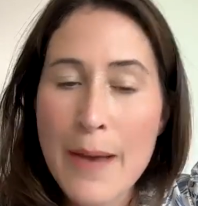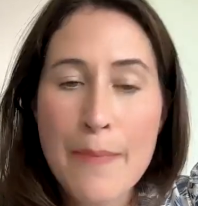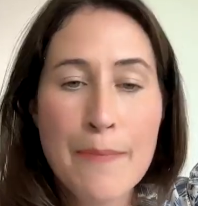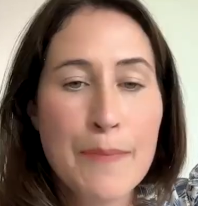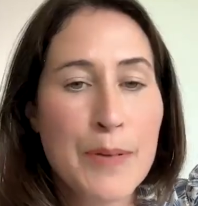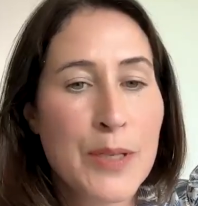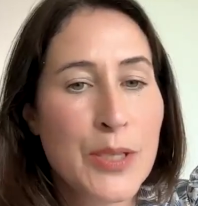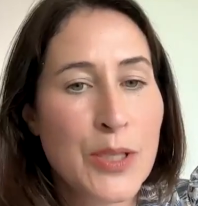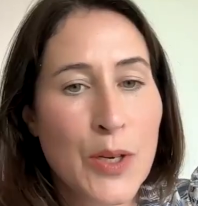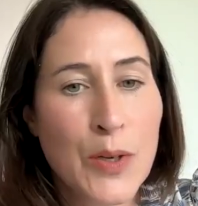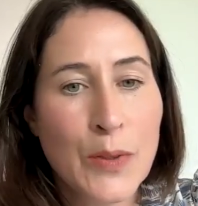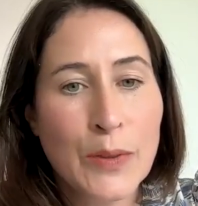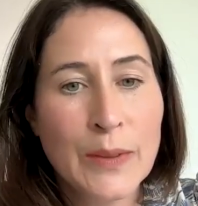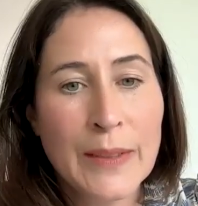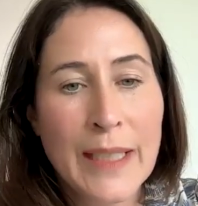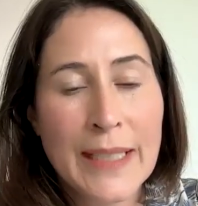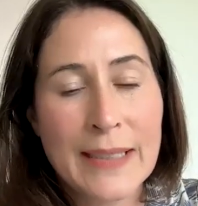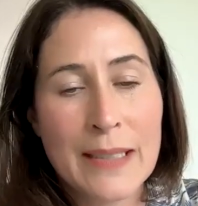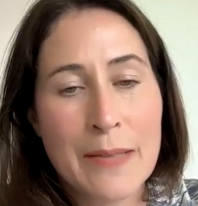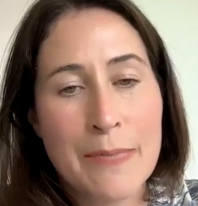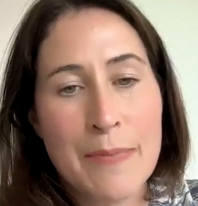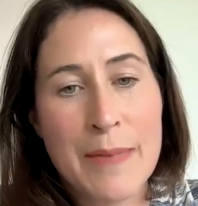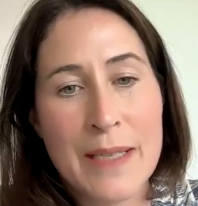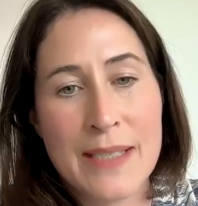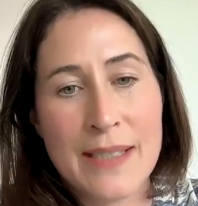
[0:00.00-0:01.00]
but don't let
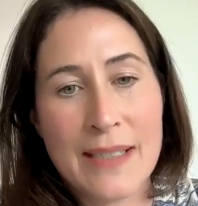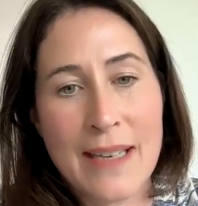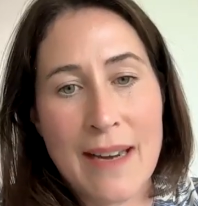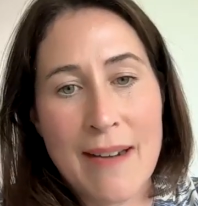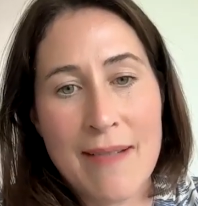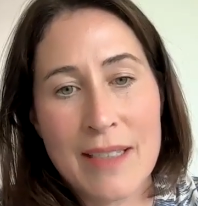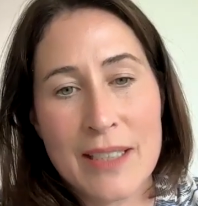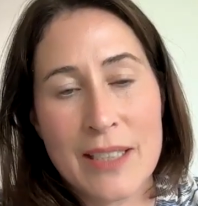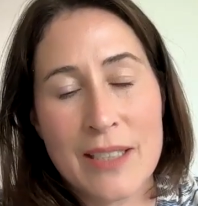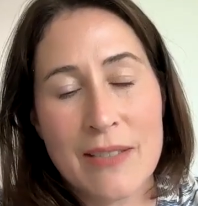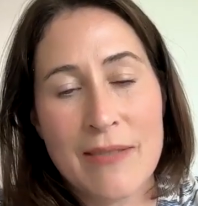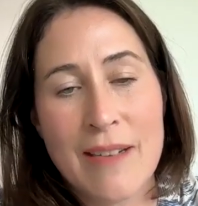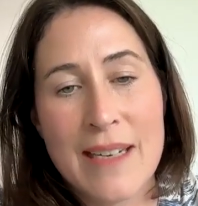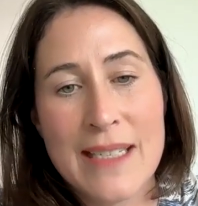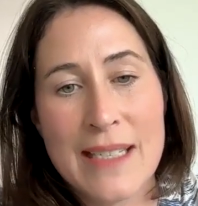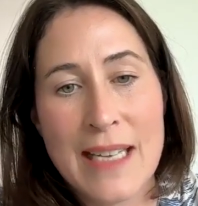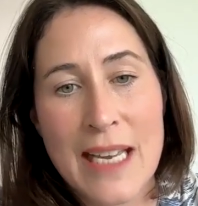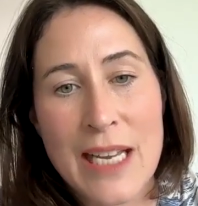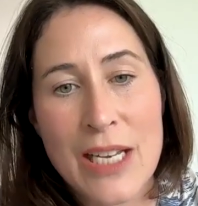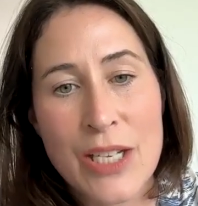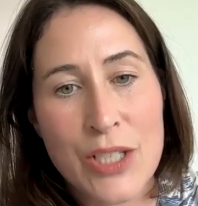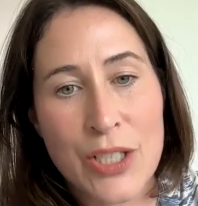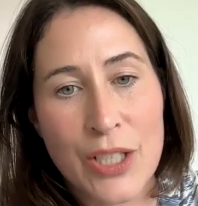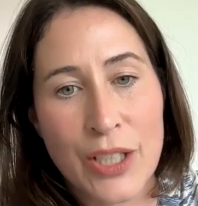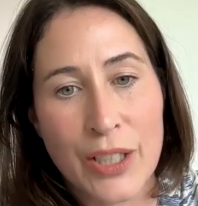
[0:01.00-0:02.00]
the
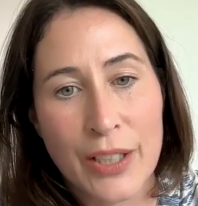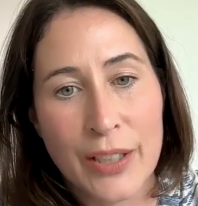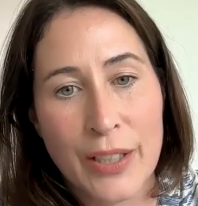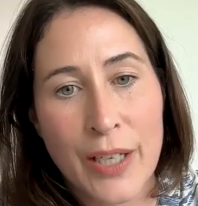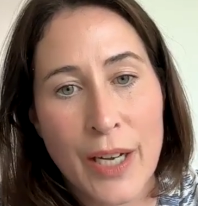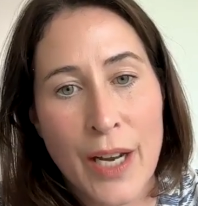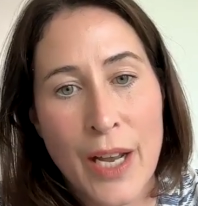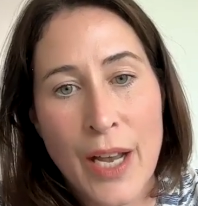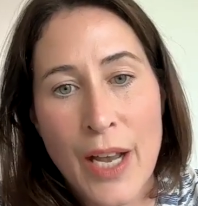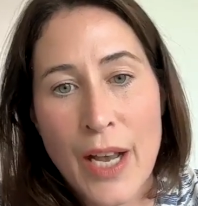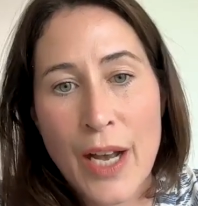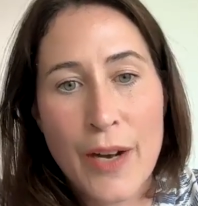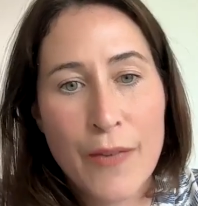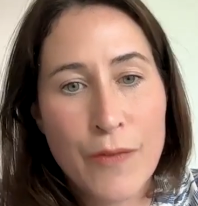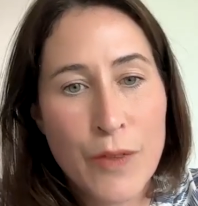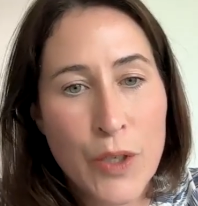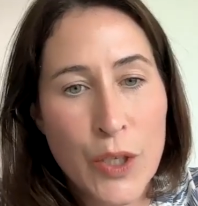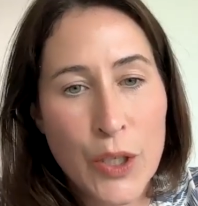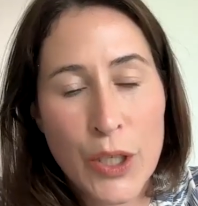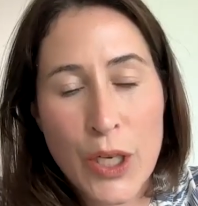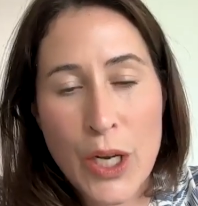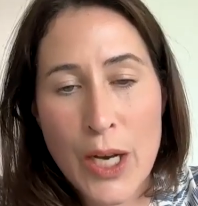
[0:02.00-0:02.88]
mischaracterization of good,